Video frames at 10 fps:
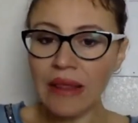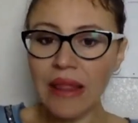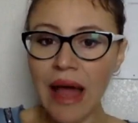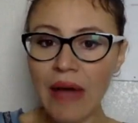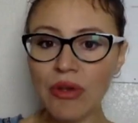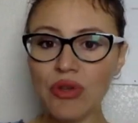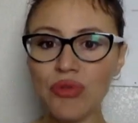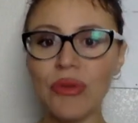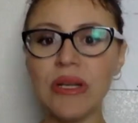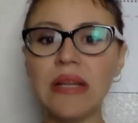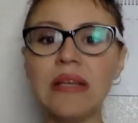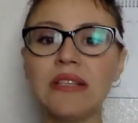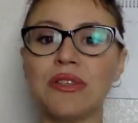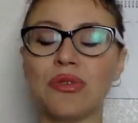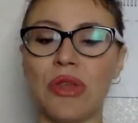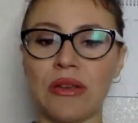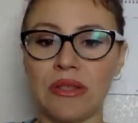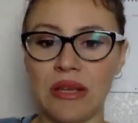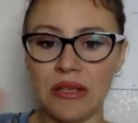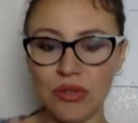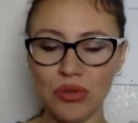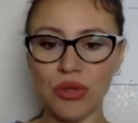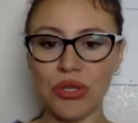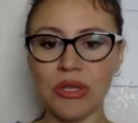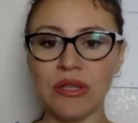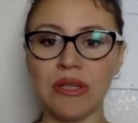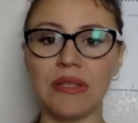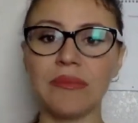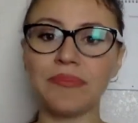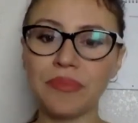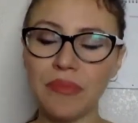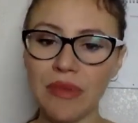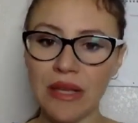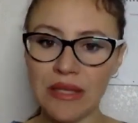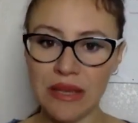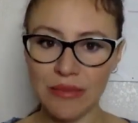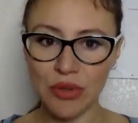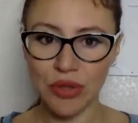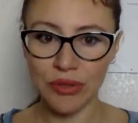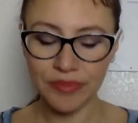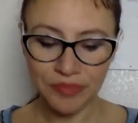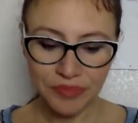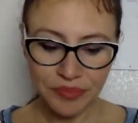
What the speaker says: allow you to release it, 2018, to heal it in some sort.